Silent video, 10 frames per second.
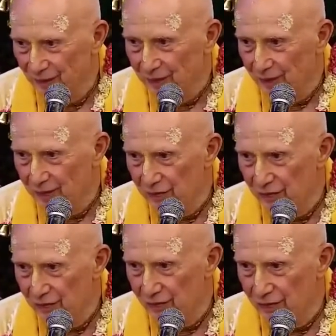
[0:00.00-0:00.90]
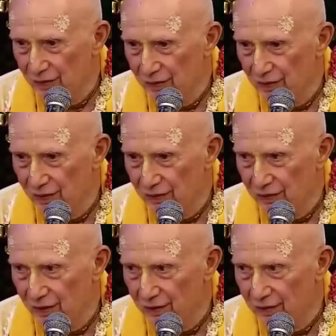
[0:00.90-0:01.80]
Sometimes devotees get
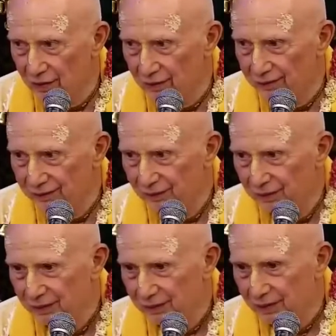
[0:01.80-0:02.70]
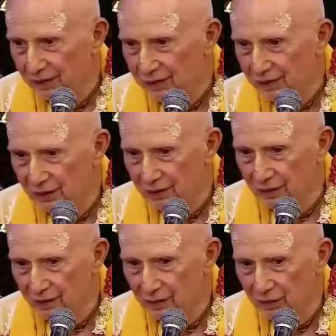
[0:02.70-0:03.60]
stuck there. They get stuck
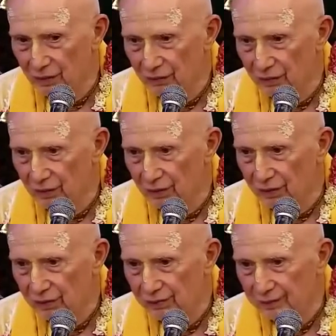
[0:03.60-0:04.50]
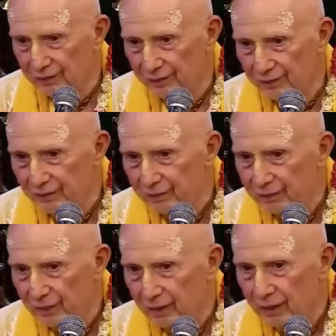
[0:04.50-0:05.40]
in the mode of goodness.
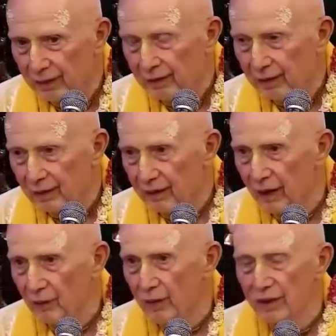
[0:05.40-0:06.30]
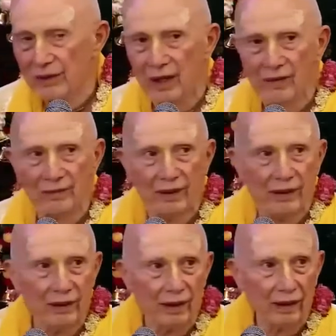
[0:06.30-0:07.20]
And that, what does that
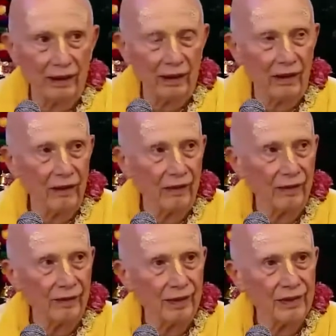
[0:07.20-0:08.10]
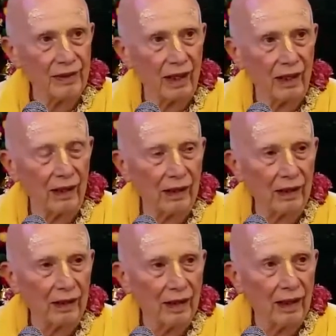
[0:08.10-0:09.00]
mean? That, you know, it's not,
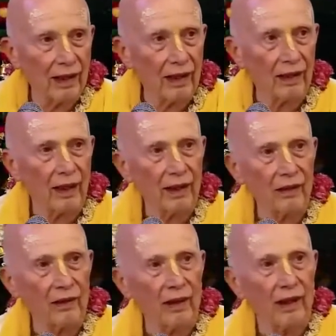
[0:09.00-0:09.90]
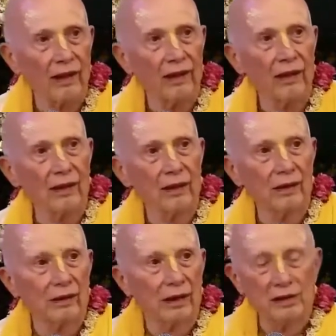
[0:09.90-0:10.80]
you know, I go, I,
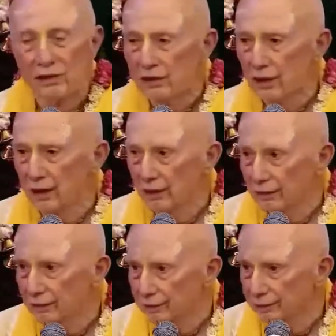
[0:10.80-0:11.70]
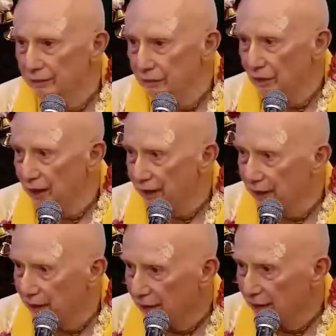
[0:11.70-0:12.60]
you know, I chant when I
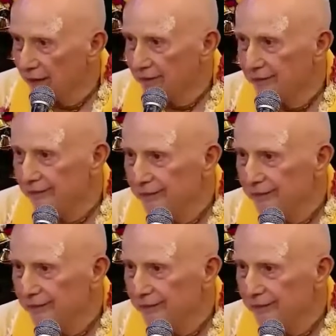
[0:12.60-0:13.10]
can.